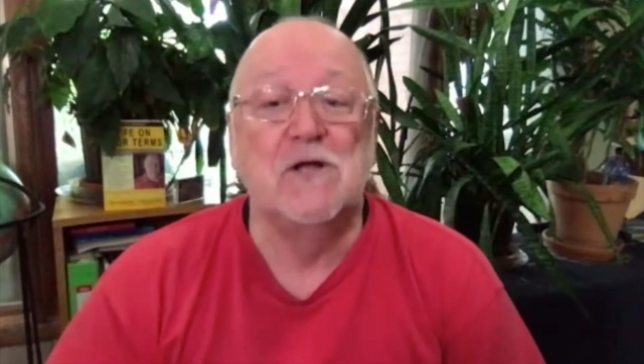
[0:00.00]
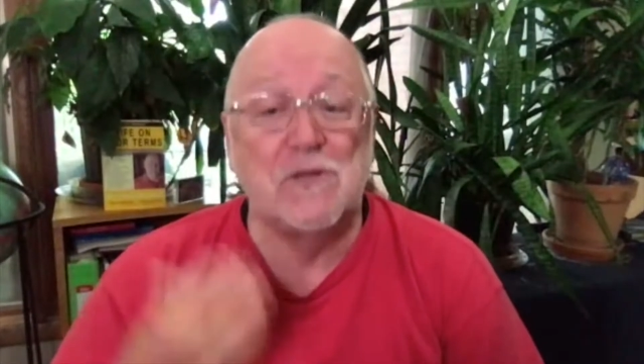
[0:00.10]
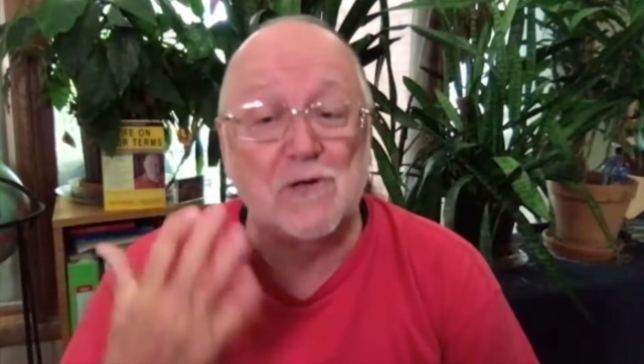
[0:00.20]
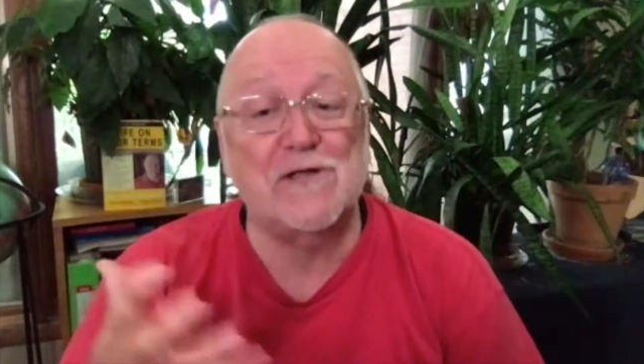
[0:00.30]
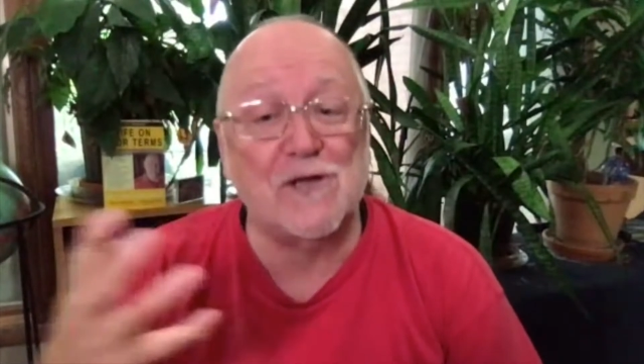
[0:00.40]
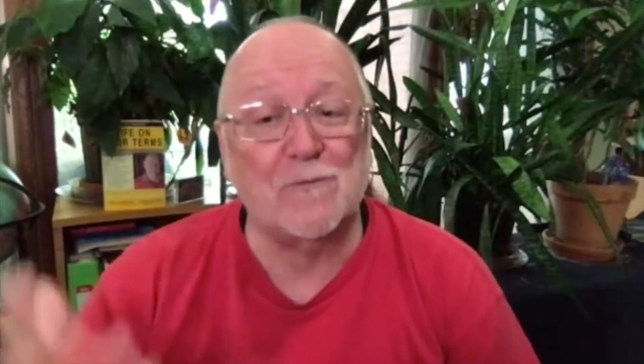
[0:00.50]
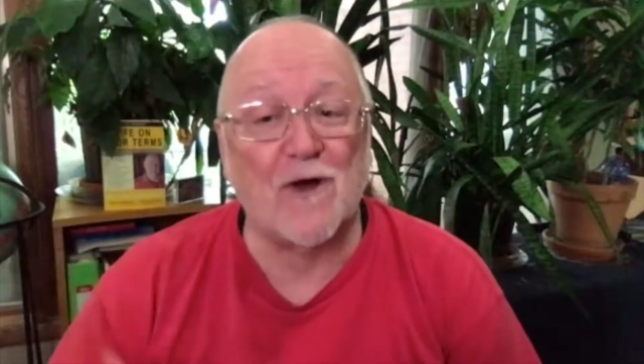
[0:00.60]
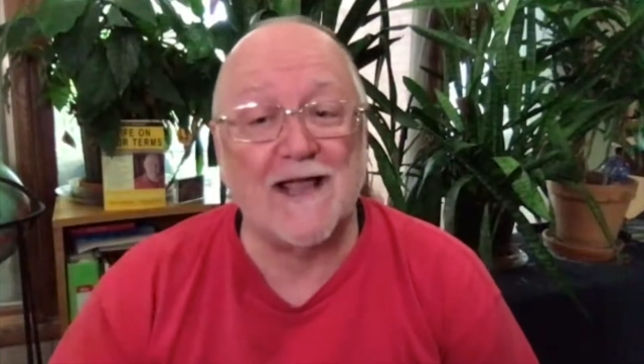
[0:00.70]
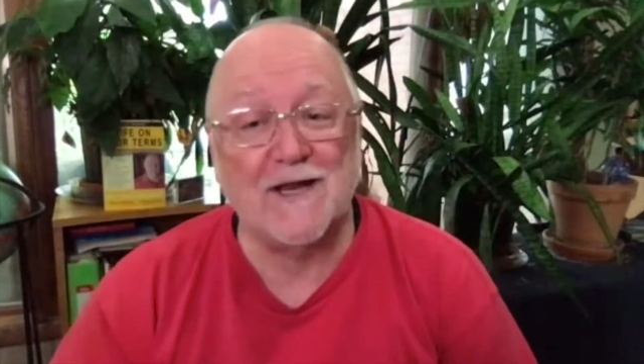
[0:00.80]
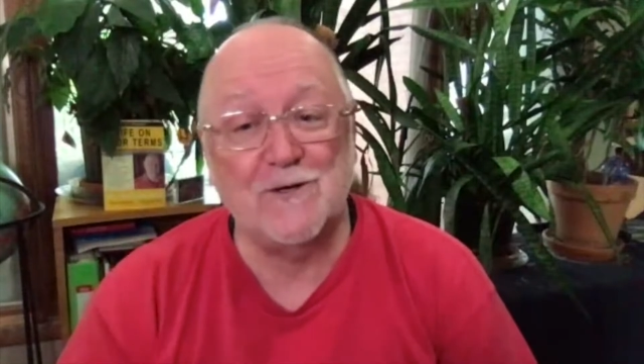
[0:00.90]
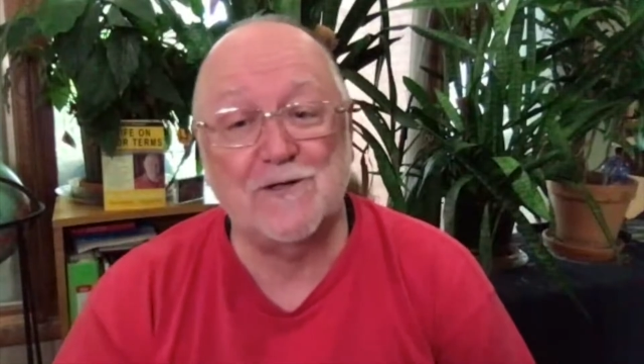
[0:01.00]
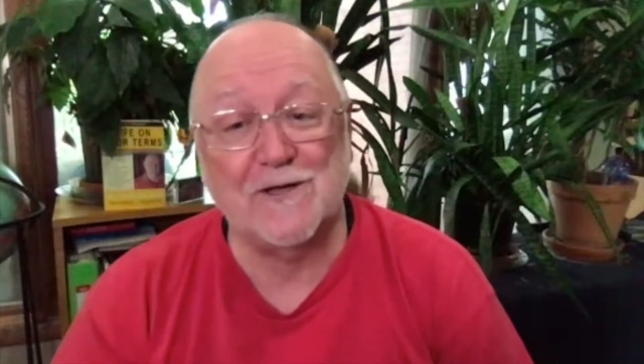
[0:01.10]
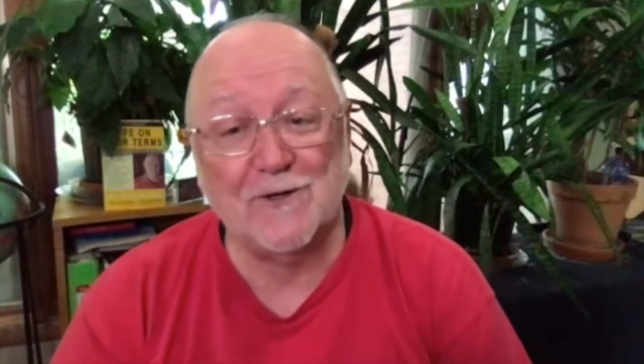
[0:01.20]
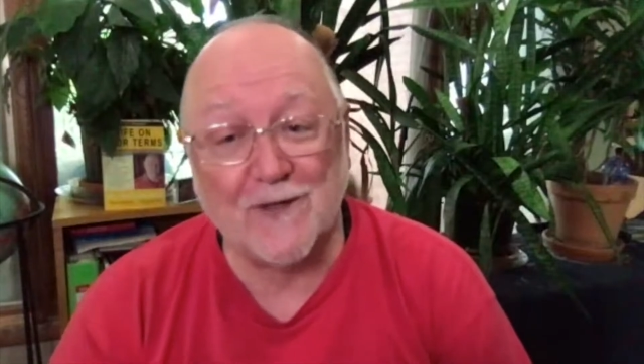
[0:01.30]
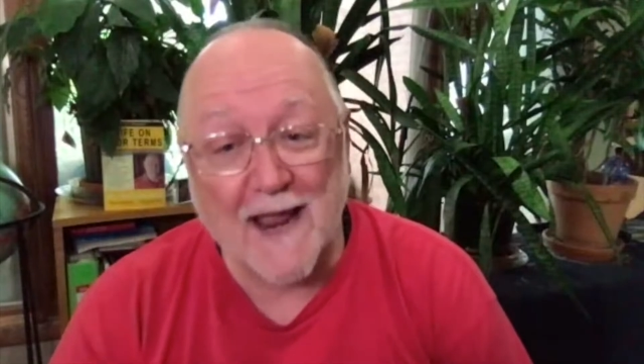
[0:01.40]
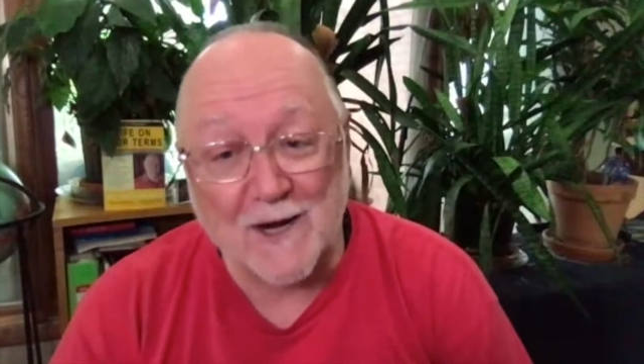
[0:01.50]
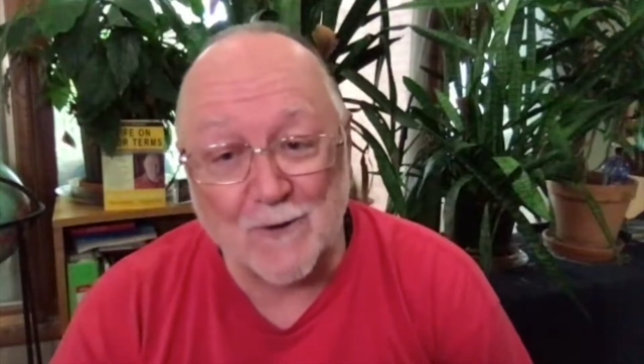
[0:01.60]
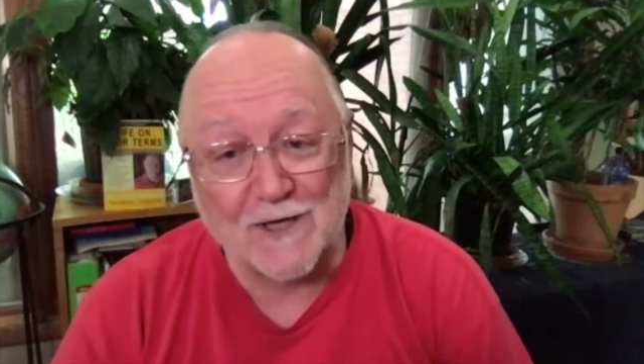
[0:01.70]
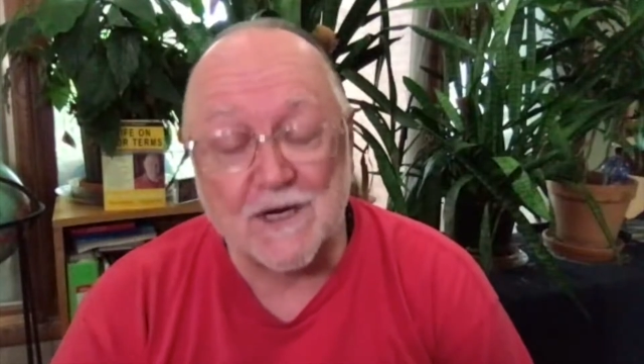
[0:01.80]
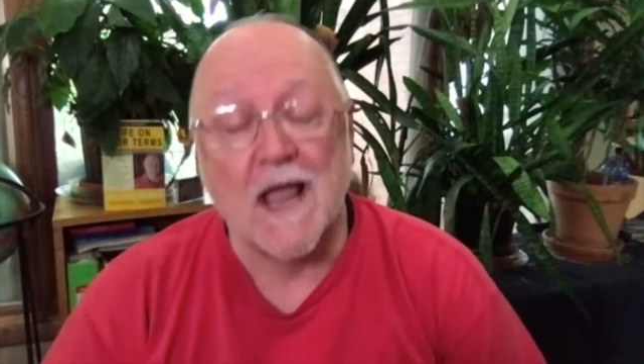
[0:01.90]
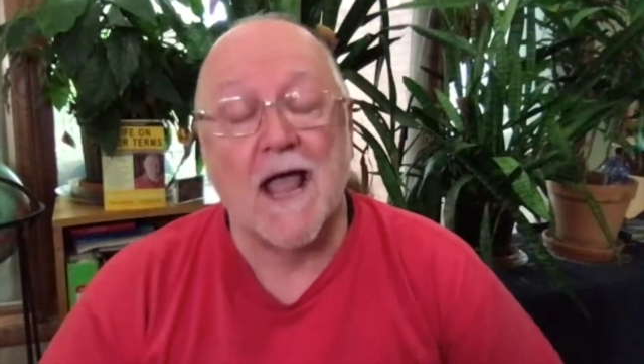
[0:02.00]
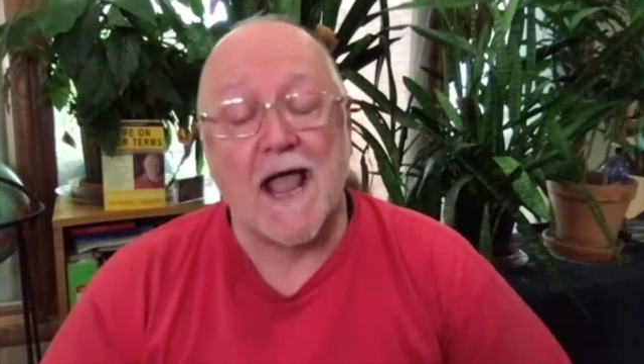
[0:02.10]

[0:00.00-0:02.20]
using your brain and using your language,